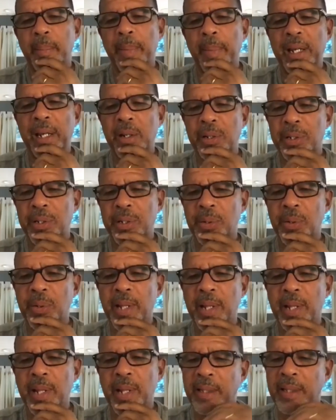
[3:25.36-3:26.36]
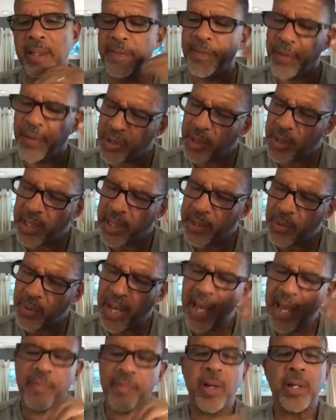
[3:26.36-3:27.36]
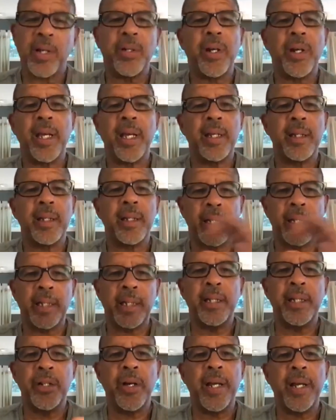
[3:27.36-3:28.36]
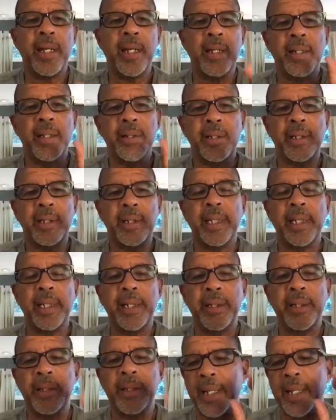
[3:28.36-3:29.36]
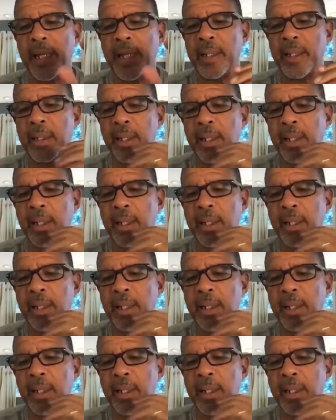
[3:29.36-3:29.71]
Making sure that the vision that you have in your head is clear and